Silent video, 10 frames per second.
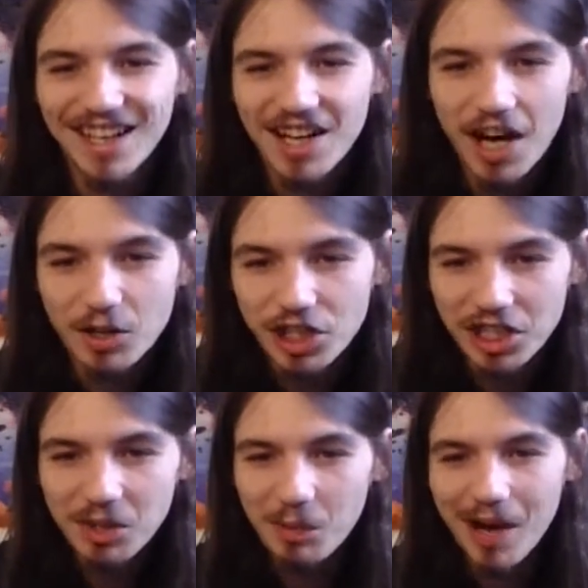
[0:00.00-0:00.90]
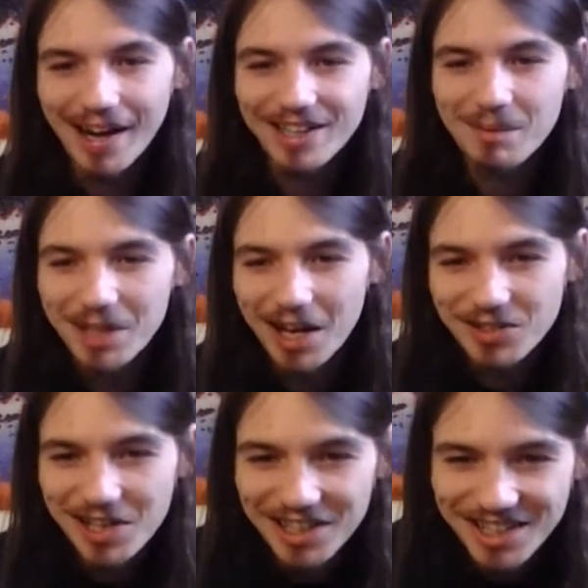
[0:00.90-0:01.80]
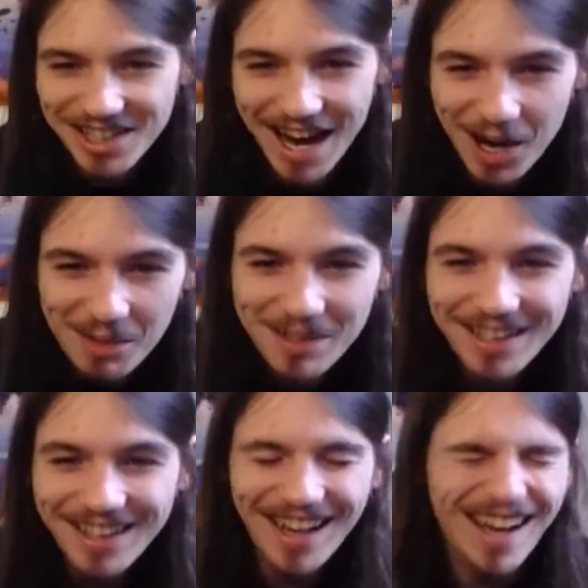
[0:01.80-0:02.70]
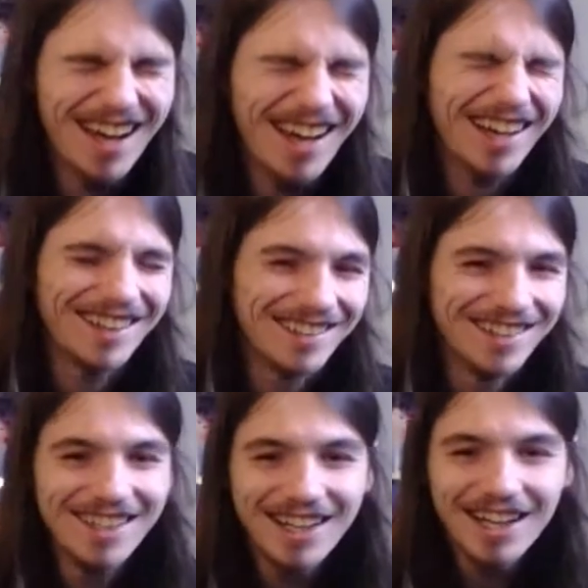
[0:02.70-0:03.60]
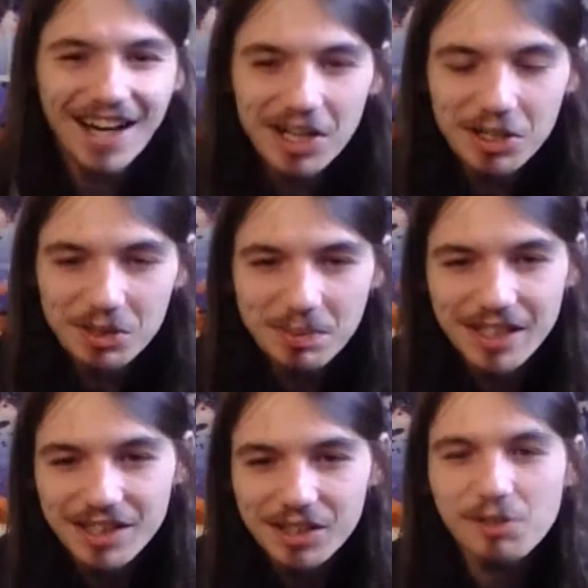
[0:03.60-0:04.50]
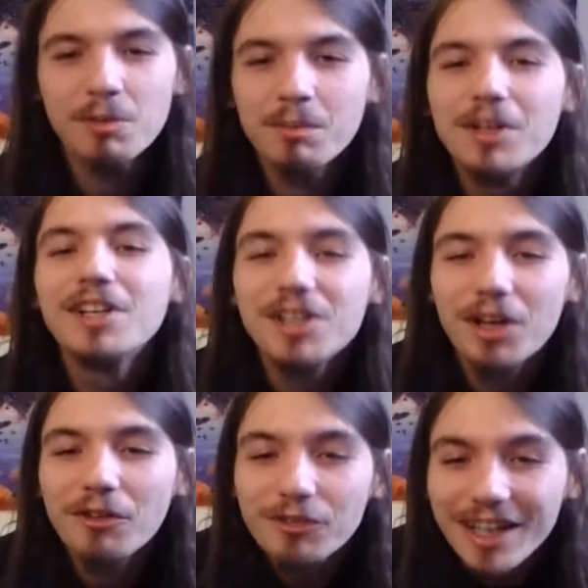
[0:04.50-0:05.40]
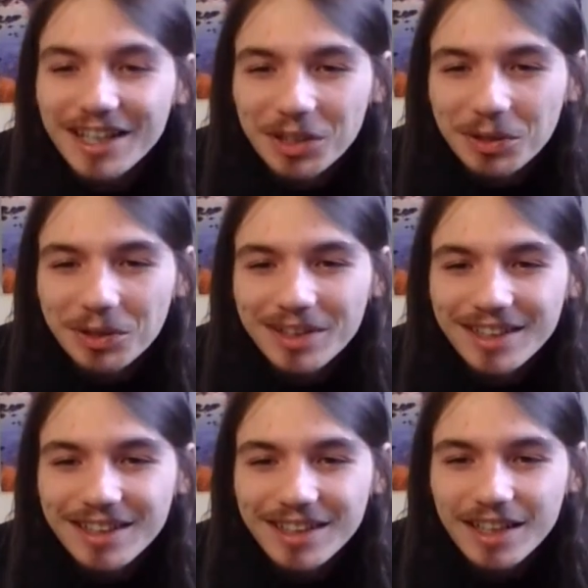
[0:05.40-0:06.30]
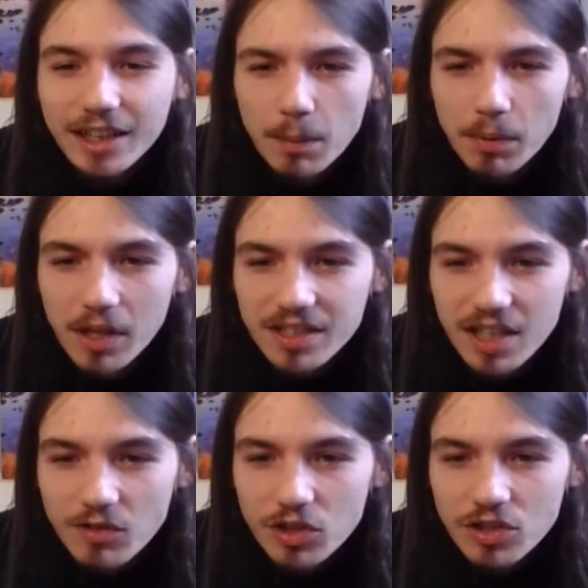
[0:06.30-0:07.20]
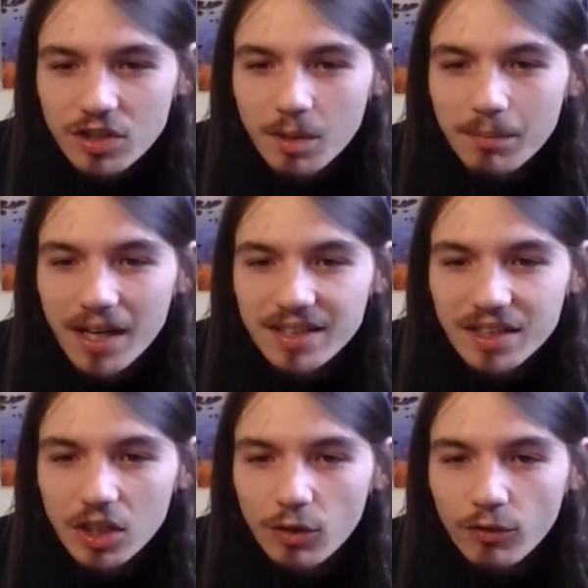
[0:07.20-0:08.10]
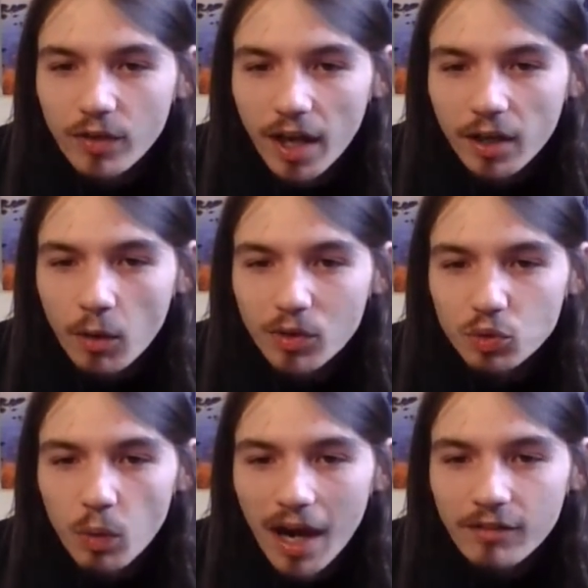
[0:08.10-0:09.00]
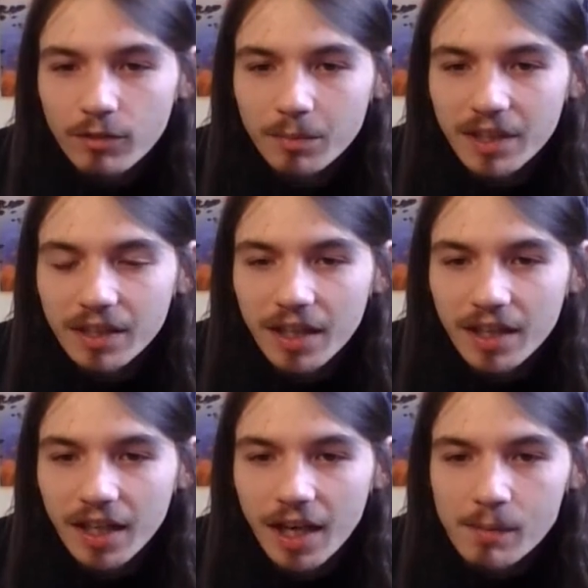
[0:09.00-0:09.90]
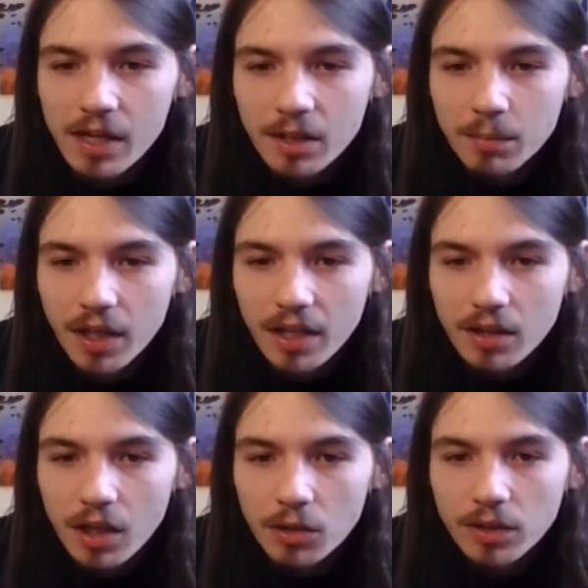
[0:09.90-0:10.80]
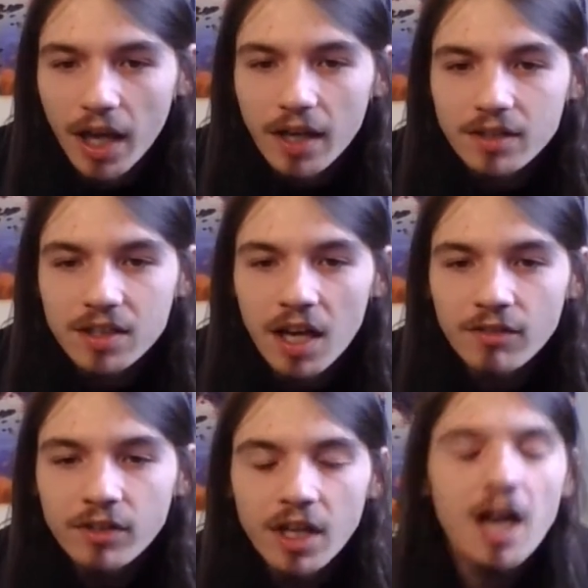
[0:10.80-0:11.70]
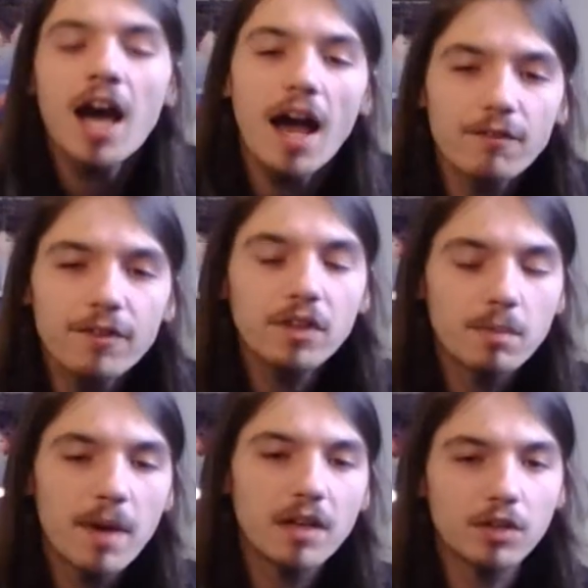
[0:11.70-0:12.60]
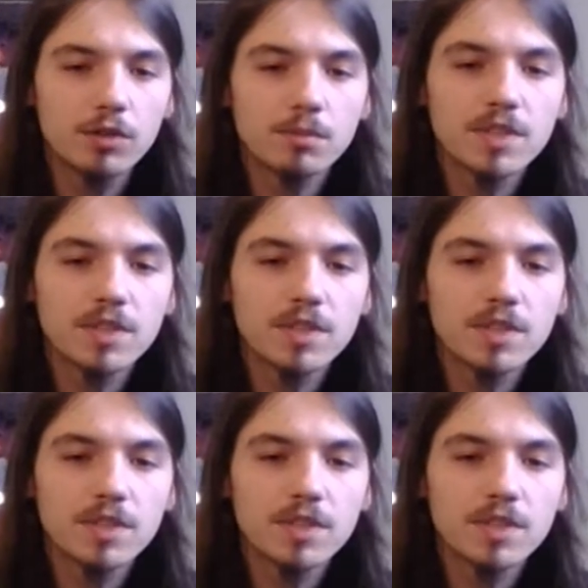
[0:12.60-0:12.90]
Oh, she can watch. I'm in Australia. You can't hurt me. Oh, Pete, you're a funny dude. Can't play a 7 myself. Neck always wide for me. And then again, I mainly play low gain stuff. I feel you, Ben Coombs.